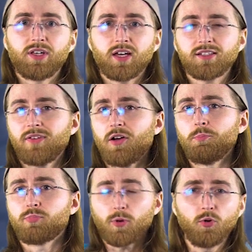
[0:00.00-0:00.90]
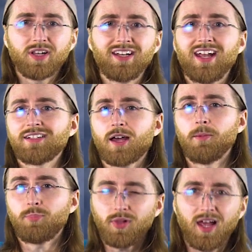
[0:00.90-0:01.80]
because of how broken and
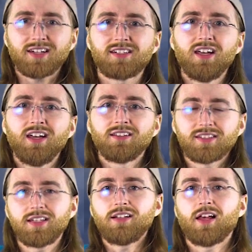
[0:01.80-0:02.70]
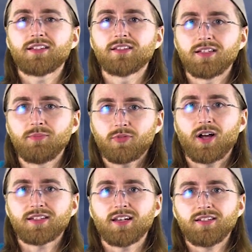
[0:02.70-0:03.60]
complex the sync licensing
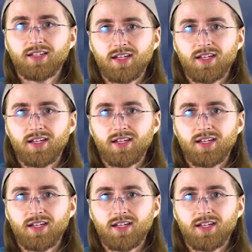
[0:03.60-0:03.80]
process